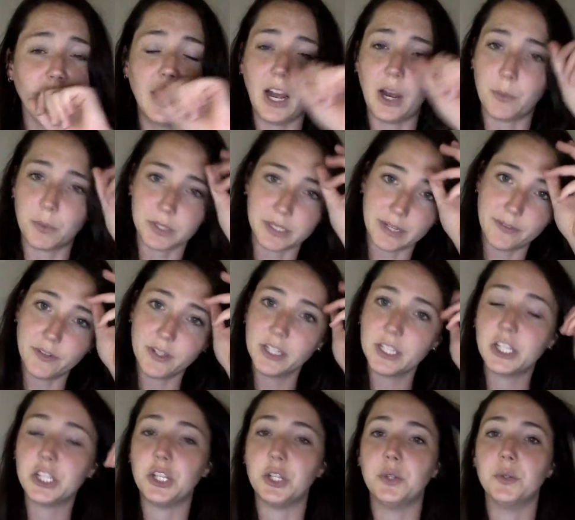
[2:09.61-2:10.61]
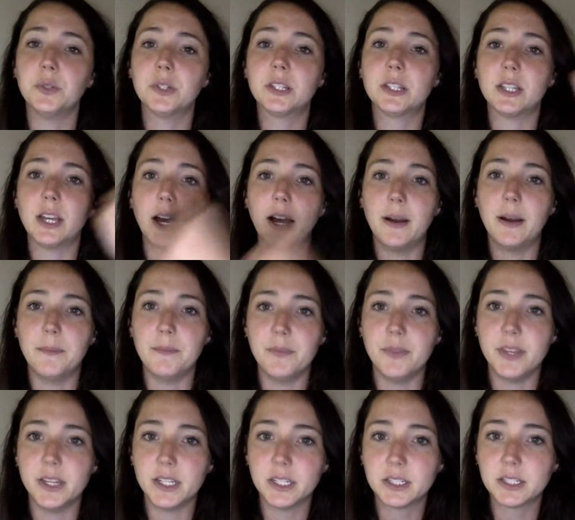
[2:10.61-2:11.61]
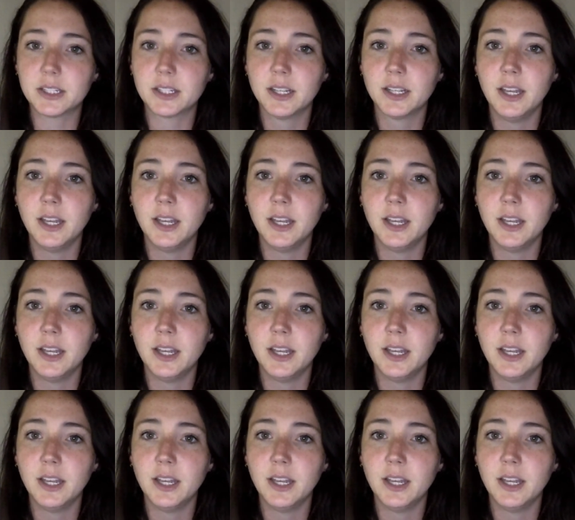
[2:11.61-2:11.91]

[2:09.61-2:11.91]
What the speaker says: I will definitely use this